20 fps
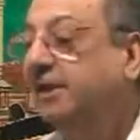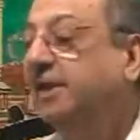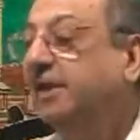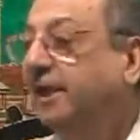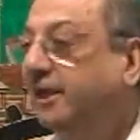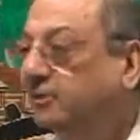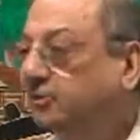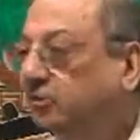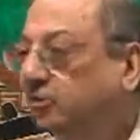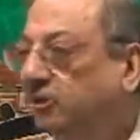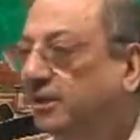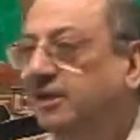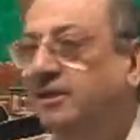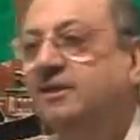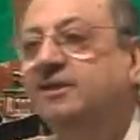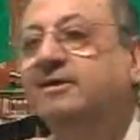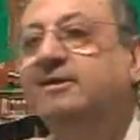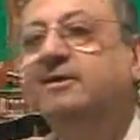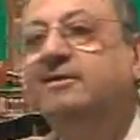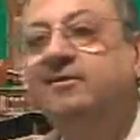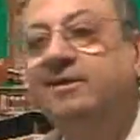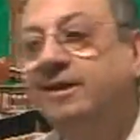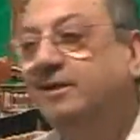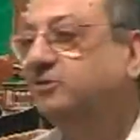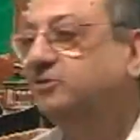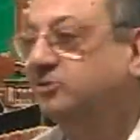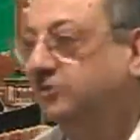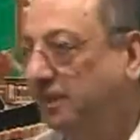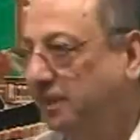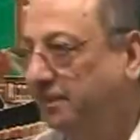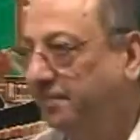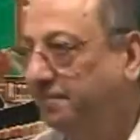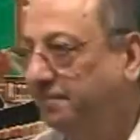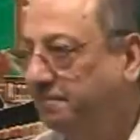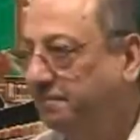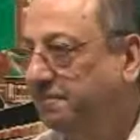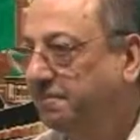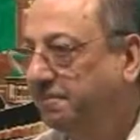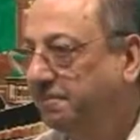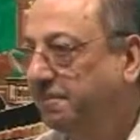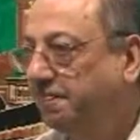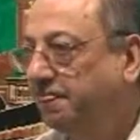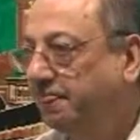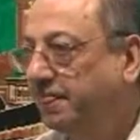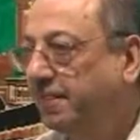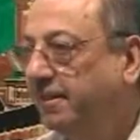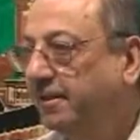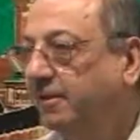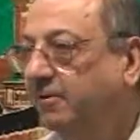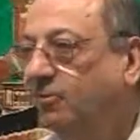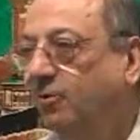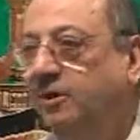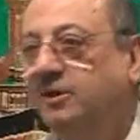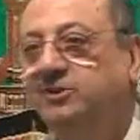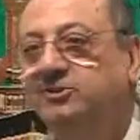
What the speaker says: Actually, declension. What